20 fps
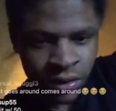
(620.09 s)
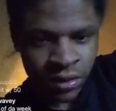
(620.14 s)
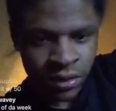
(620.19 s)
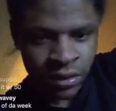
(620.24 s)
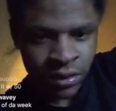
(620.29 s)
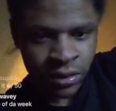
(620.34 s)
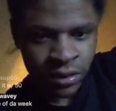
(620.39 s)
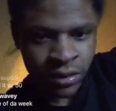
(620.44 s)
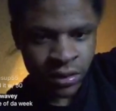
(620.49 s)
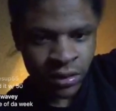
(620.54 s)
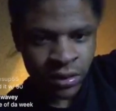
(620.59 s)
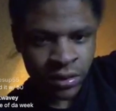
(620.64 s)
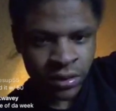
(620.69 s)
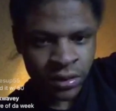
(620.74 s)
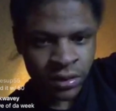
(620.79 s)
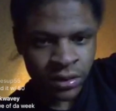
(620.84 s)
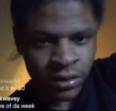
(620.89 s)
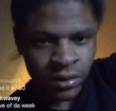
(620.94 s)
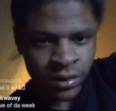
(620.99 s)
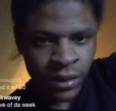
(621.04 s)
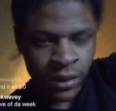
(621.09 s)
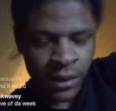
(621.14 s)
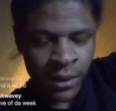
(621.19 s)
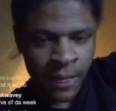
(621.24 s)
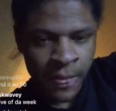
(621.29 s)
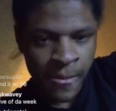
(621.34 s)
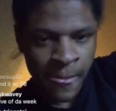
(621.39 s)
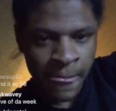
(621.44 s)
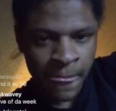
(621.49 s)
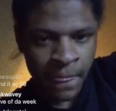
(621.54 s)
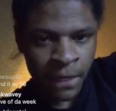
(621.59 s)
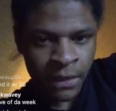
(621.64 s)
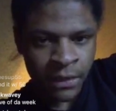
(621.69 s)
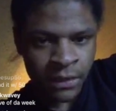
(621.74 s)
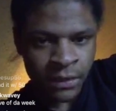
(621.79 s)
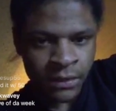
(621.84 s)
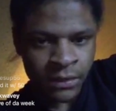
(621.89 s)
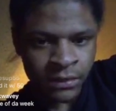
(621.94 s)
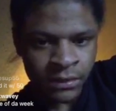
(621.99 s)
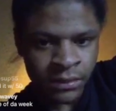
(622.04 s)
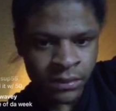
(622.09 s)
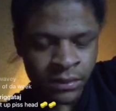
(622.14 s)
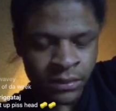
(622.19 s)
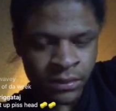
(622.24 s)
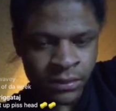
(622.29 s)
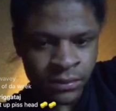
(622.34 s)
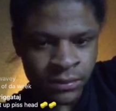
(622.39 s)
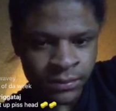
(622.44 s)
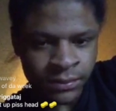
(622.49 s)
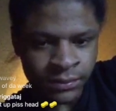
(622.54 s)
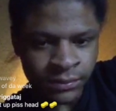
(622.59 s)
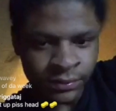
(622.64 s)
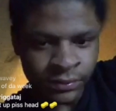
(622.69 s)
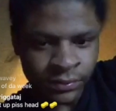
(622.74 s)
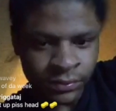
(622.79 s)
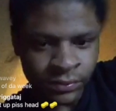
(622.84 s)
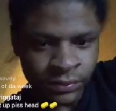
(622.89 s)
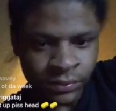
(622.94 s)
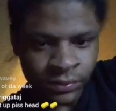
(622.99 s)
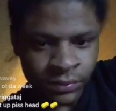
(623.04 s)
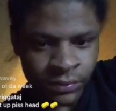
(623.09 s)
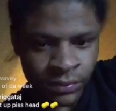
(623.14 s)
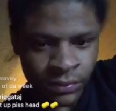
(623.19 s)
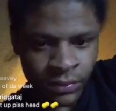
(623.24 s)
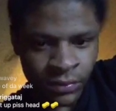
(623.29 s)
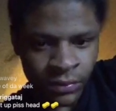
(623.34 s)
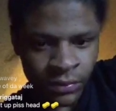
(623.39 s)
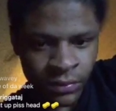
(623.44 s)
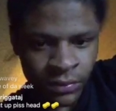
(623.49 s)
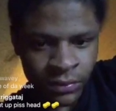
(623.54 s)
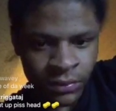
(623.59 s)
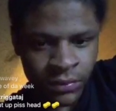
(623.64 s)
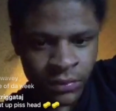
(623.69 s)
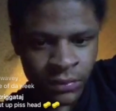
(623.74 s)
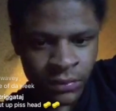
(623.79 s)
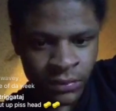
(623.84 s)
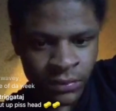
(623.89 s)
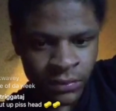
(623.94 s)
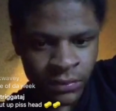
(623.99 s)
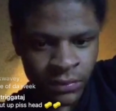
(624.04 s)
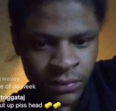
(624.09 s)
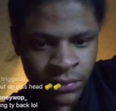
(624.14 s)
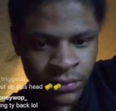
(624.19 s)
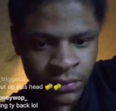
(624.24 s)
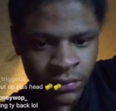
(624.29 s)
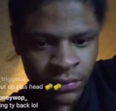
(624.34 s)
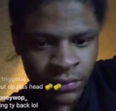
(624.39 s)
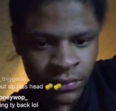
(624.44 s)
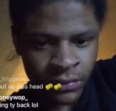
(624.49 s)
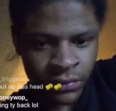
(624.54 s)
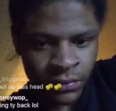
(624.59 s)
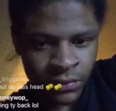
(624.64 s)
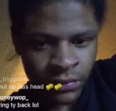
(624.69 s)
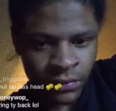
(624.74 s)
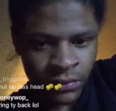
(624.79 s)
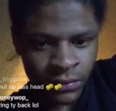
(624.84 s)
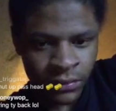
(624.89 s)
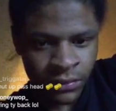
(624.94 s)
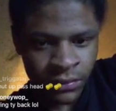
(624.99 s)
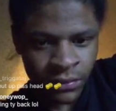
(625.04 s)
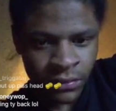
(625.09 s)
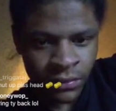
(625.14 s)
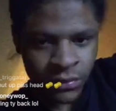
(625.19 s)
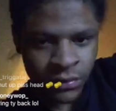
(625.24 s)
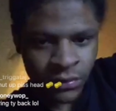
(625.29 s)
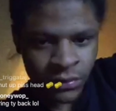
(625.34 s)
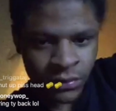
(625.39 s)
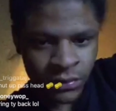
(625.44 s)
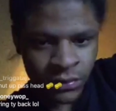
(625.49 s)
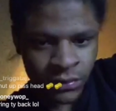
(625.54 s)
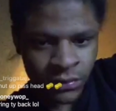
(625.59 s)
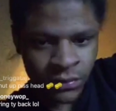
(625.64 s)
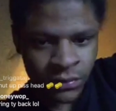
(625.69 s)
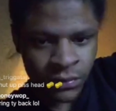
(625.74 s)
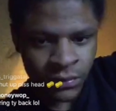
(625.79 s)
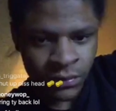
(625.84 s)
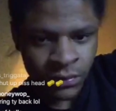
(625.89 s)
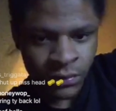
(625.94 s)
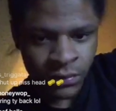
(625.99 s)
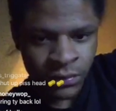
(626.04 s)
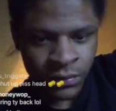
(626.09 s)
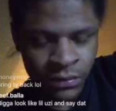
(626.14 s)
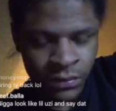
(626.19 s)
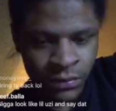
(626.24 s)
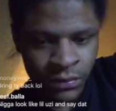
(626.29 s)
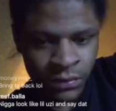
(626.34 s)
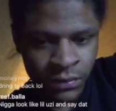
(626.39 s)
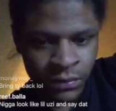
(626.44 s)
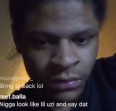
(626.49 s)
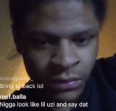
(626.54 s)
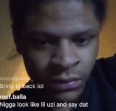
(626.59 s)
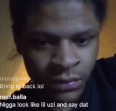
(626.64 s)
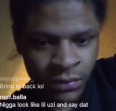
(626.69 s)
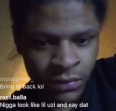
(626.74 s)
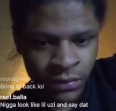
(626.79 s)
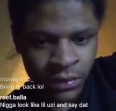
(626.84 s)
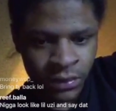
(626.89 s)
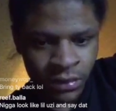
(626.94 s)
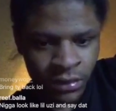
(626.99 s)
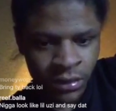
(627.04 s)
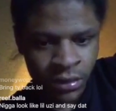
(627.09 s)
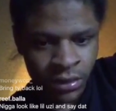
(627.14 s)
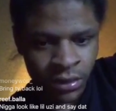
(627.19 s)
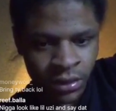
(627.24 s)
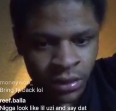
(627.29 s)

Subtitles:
No one is speaking in this clip.